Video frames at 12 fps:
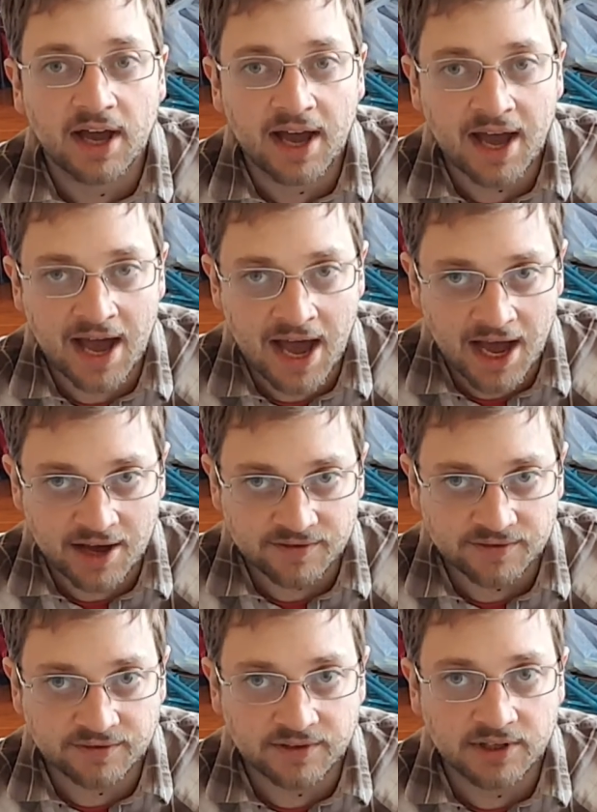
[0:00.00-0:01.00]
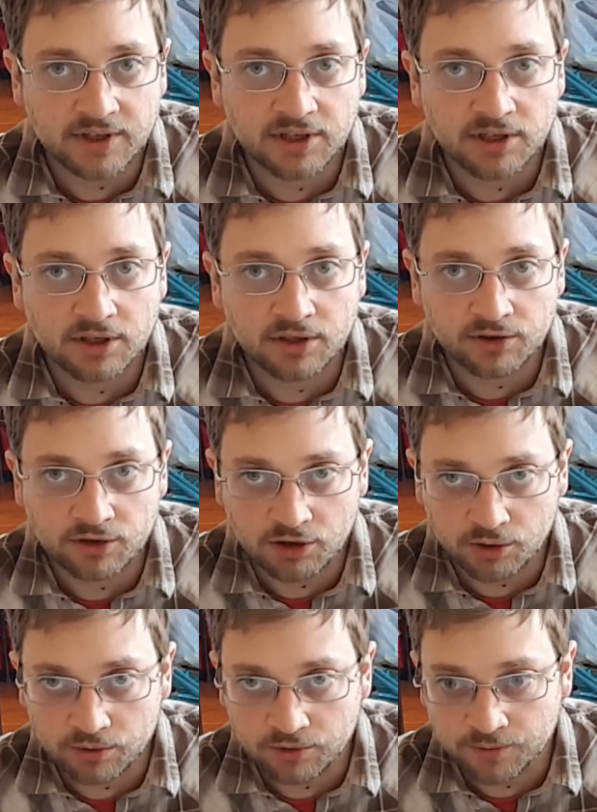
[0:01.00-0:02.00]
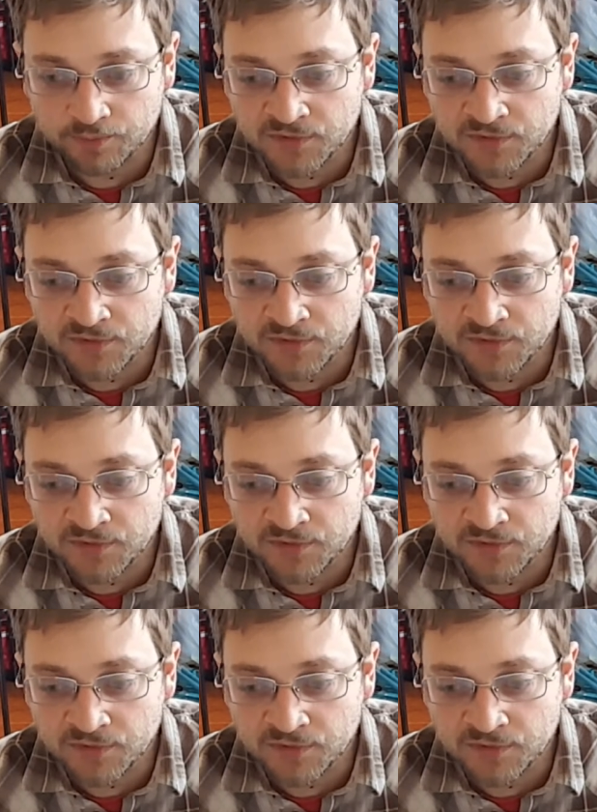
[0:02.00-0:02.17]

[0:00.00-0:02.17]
half note.